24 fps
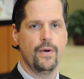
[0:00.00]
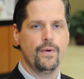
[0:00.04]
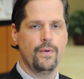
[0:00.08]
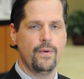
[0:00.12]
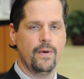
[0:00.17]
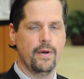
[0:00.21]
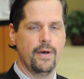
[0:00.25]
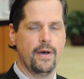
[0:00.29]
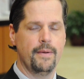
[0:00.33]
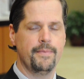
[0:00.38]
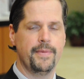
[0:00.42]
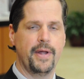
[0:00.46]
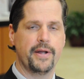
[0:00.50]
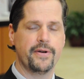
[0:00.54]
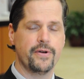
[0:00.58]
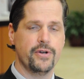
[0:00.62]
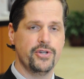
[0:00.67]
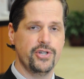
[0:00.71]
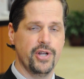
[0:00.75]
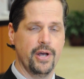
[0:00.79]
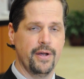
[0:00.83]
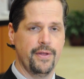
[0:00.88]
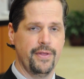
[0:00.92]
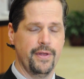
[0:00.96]
Hello, I'm
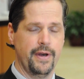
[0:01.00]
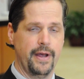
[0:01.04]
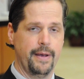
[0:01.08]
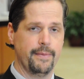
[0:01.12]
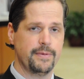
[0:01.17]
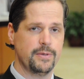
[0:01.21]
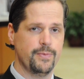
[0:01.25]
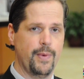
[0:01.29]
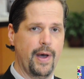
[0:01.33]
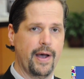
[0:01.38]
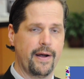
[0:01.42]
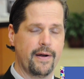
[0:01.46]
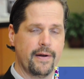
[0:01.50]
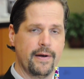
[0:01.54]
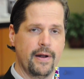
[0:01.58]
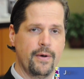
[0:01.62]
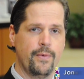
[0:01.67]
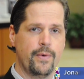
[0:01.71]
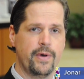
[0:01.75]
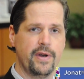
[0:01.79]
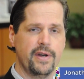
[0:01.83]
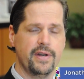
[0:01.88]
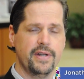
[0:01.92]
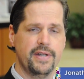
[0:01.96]
Dr. Jonathan Amspacher, and
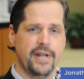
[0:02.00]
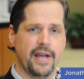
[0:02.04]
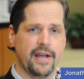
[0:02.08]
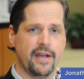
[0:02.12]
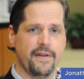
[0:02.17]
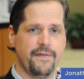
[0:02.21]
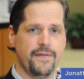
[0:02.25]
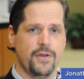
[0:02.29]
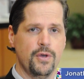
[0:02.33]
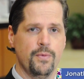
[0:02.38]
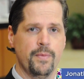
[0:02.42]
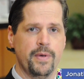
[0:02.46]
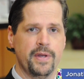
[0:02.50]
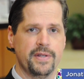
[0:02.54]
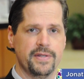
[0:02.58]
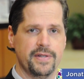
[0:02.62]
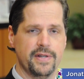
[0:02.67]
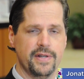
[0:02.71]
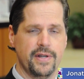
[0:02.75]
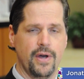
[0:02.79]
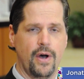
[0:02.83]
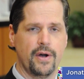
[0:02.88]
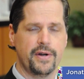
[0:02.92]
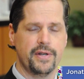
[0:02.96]
I wanted to take a few
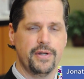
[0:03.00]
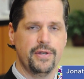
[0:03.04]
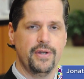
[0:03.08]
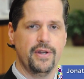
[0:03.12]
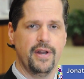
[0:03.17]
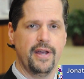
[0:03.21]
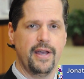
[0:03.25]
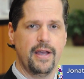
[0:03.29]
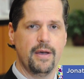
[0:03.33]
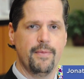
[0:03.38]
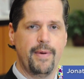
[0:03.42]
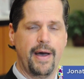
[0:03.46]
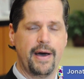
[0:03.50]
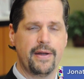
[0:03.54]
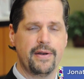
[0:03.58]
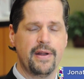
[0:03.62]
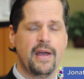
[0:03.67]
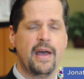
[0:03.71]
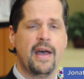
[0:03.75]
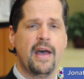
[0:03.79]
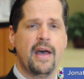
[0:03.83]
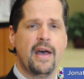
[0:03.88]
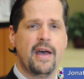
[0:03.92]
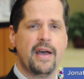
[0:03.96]
minutes to talk to you today
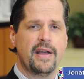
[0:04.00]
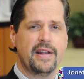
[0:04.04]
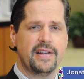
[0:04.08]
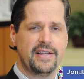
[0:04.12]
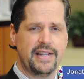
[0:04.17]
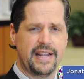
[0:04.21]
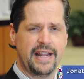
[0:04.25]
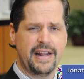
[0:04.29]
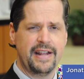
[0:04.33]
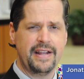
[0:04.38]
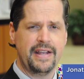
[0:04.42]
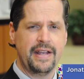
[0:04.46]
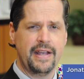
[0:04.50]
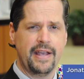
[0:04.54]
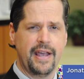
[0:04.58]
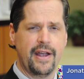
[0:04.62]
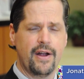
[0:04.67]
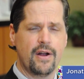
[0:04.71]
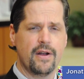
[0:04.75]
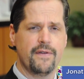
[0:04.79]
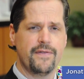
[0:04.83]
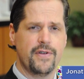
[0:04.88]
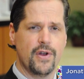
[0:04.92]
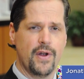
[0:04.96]
about taking
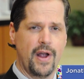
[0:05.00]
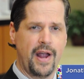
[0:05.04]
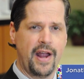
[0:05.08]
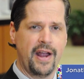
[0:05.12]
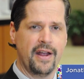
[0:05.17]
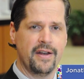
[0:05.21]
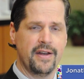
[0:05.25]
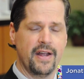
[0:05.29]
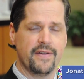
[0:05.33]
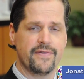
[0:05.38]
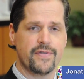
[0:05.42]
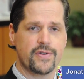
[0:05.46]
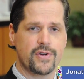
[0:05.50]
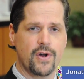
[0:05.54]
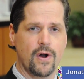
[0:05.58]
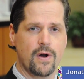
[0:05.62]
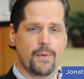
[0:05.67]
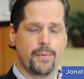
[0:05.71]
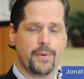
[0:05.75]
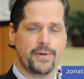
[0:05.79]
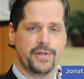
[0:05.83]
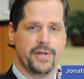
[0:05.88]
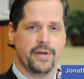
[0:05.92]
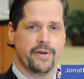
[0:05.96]
care of your hand after
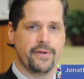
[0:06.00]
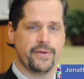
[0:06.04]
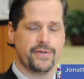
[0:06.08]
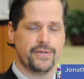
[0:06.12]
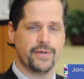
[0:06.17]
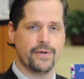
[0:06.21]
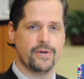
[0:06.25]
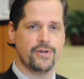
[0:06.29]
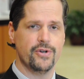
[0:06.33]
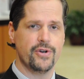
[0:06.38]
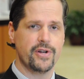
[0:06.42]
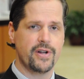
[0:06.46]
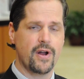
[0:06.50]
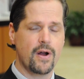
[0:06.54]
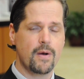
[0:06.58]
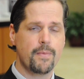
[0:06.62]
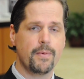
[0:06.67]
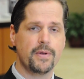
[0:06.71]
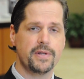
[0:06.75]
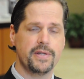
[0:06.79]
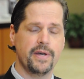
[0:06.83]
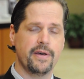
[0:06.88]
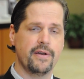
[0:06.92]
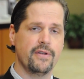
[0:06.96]
carpal tunnel surgery.
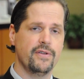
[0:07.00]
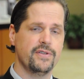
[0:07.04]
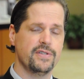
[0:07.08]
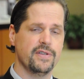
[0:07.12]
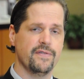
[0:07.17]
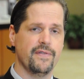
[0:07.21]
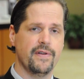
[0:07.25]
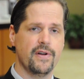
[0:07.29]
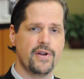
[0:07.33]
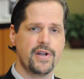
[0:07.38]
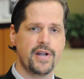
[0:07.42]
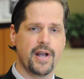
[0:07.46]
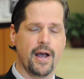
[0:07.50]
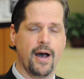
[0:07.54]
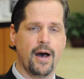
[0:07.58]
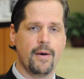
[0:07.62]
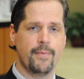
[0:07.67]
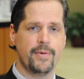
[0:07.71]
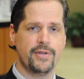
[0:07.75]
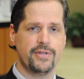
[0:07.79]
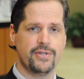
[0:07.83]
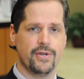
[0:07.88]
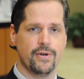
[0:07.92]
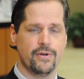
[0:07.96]
Carpal tunnel is a very
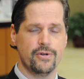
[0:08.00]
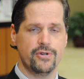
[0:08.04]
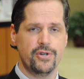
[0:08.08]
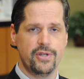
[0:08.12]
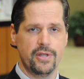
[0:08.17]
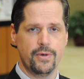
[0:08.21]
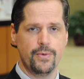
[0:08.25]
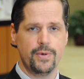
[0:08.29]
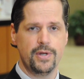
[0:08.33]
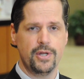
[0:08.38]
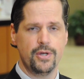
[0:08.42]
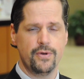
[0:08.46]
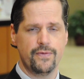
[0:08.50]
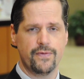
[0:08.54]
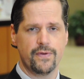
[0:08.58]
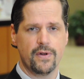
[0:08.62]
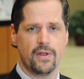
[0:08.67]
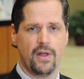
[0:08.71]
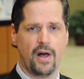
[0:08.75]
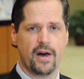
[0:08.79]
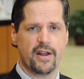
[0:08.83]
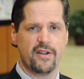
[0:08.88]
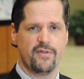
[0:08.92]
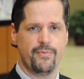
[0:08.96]
common surgery that we do for
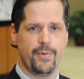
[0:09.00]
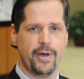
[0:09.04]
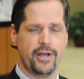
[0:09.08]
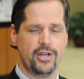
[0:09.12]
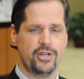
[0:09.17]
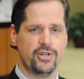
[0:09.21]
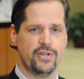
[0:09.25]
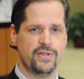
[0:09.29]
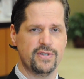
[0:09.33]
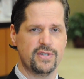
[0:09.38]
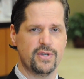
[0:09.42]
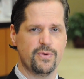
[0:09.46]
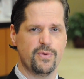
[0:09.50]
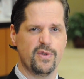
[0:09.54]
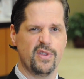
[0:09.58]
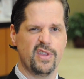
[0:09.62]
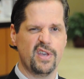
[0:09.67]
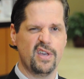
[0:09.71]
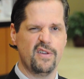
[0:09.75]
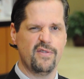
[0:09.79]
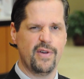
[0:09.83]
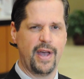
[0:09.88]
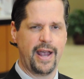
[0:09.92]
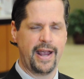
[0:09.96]
a lot of patients to
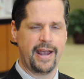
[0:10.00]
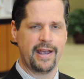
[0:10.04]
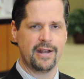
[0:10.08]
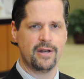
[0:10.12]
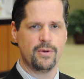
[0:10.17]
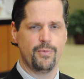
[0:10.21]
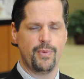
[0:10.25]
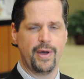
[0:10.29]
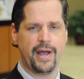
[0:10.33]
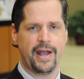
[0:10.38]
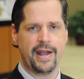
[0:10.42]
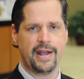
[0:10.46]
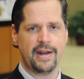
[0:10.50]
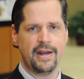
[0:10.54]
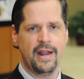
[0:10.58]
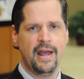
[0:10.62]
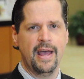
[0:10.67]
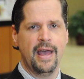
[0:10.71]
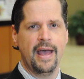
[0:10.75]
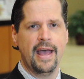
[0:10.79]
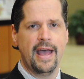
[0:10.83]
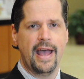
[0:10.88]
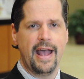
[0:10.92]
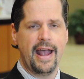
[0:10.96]
relieve hand pain,
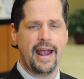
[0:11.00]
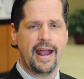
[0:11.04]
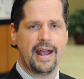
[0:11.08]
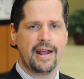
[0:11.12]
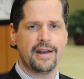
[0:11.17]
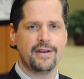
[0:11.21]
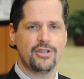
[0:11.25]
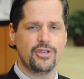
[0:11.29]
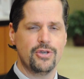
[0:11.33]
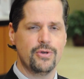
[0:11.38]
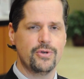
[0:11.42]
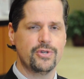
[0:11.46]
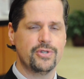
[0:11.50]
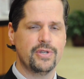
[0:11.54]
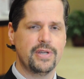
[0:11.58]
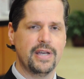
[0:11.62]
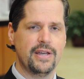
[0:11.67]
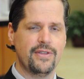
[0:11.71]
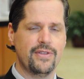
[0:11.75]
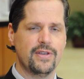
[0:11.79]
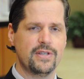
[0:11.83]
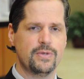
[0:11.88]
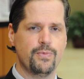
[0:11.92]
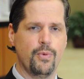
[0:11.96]
and
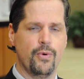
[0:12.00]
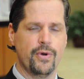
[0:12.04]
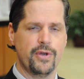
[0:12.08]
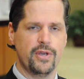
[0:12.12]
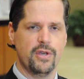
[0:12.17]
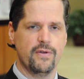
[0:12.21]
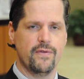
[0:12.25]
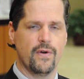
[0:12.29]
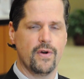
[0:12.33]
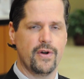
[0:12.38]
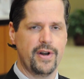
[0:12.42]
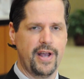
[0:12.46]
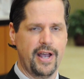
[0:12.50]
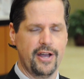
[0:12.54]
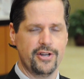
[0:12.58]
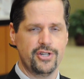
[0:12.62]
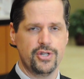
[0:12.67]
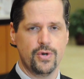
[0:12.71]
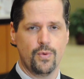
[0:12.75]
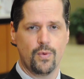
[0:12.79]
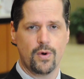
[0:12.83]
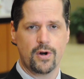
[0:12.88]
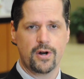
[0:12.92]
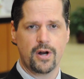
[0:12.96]
usually at this point you've already
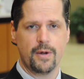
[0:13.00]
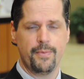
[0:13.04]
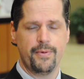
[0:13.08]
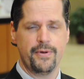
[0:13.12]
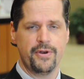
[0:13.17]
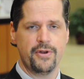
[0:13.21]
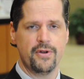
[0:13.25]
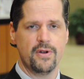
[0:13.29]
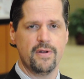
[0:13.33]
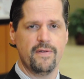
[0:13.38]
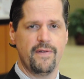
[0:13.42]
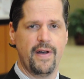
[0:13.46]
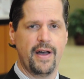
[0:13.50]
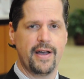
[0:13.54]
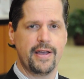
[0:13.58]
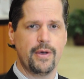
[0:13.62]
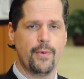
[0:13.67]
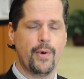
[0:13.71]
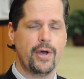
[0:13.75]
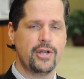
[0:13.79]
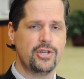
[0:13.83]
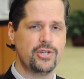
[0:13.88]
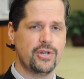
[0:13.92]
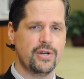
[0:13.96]
had your workup and your
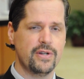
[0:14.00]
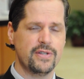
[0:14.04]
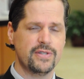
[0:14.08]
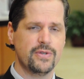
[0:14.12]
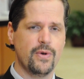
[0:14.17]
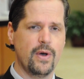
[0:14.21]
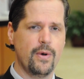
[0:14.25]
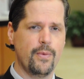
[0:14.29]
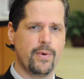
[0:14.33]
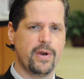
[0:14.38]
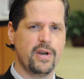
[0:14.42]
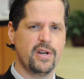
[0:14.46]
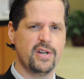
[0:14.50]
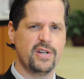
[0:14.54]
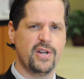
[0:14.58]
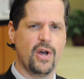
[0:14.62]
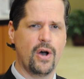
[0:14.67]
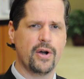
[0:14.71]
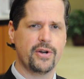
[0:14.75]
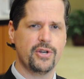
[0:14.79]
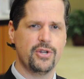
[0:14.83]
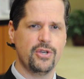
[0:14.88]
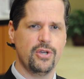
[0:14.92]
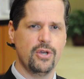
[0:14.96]
evaluation, and so I wanted to
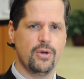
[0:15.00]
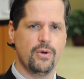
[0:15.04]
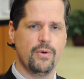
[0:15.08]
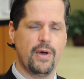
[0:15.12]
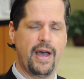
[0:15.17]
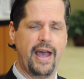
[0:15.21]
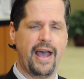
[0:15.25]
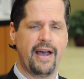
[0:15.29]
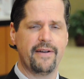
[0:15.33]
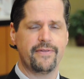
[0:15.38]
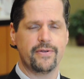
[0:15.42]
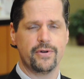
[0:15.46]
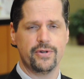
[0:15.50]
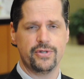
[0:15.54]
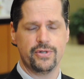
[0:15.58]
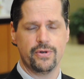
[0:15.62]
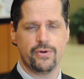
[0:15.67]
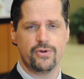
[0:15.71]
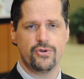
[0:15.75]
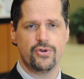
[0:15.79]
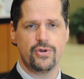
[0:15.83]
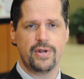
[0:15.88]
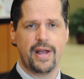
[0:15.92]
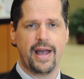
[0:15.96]
talk to you after
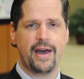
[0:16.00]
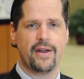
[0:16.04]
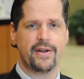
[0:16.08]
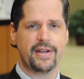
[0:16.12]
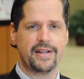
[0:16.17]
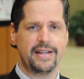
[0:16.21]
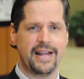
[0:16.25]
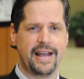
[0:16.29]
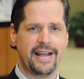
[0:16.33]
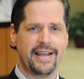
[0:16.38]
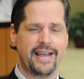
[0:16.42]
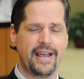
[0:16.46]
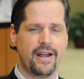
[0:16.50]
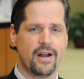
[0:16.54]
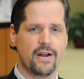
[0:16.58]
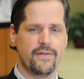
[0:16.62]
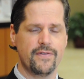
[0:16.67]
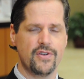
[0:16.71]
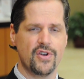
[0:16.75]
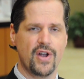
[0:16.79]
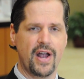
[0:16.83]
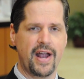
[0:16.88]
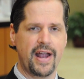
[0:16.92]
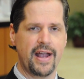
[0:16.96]
surgery how to take care
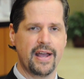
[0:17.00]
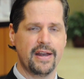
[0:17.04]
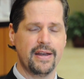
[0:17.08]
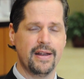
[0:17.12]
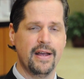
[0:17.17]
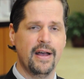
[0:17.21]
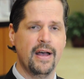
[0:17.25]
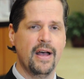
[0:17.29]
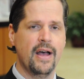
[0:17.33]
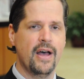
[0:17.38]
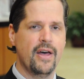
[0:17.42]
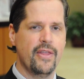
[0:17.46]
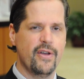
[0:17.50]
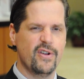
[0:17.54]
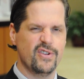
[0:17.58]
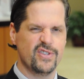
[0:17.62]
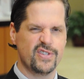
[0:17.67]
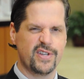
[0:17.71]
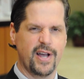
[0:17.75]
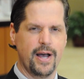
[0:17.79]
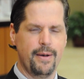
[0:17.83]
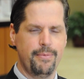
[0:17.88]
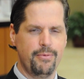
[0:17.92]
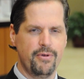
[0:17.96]
of your hand.
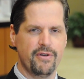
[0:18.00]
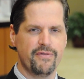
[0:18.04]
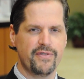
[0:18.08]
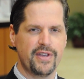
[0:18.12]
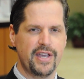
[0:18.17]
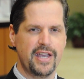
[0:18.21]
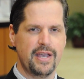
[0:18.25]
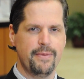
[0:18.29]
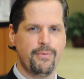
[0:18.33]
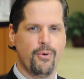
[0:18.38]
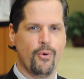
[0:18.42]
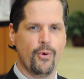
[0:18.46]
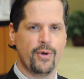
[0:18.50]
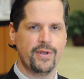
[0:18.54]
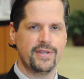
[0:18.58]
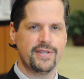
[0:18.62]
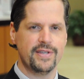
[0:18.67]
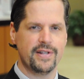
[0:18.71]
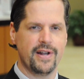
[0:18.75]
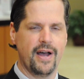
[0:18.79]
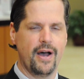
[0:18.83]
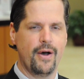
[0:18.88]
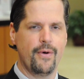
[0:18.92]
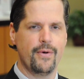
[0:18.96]
There's a couple of key
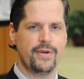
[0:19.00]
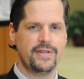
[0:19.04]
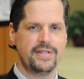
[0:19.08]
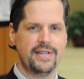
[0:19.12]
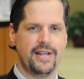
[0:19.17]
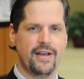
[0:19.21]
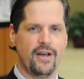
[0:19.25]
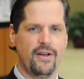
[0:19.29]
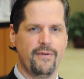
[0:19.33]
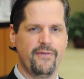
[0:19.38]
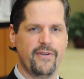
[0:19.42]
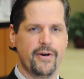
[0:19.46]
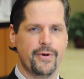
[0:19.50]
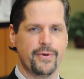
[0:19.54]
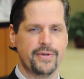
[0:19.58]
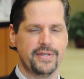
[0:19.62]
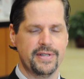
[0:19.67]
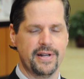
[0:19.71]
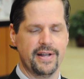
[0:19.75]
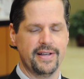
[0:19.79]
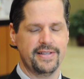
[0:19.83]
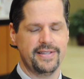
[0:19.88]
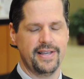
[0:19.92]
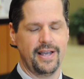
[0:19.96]
points that I always tell
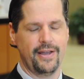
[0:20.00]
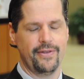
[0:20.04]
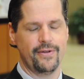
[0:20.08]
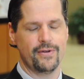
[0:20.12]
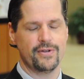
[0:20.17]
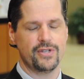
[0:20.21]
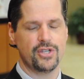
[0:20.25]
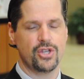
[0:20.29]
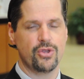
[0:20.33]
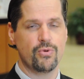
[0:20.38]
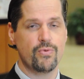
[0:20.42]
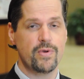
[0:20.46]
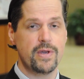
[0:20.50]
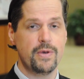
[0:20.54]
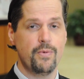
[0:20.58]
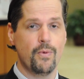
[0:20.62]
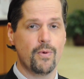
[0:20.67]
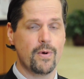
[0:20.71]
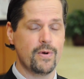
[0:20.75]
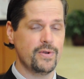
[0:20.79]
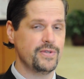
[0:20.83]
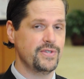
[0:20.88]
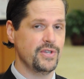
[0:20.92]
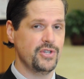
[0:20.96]
folks, and I say there's 3
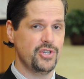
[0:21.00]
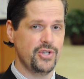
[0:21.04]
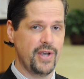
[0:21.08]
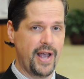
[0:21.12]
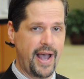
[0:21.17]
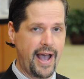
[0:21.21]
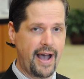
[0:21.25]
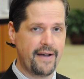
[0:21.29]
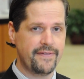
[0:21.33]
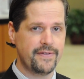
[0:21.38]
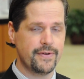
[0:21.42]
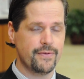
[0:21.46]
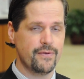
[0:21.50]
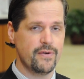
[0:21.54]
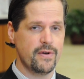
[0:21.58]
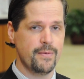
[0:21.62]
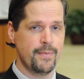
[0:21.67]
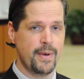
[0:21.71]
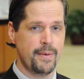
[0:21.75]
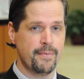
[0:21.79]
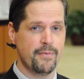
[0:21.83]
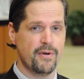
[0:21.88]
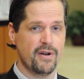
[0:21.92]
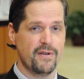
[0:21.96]
words that you have to
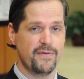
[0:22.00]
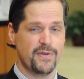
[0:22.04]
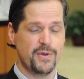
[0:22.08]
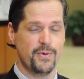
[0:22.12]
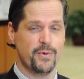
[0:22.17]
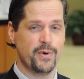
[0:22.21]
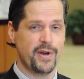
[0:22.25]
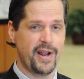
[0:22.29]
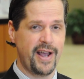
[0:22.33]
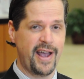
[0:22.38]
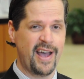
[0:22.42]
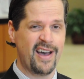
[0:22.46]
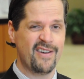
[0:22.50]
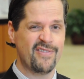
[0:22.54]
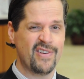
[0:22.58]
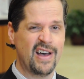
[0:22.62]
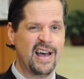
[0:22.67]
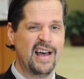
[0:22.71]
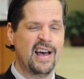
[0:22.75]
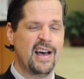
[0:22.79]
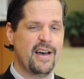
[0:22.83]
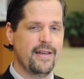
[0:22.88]
remember if you want to have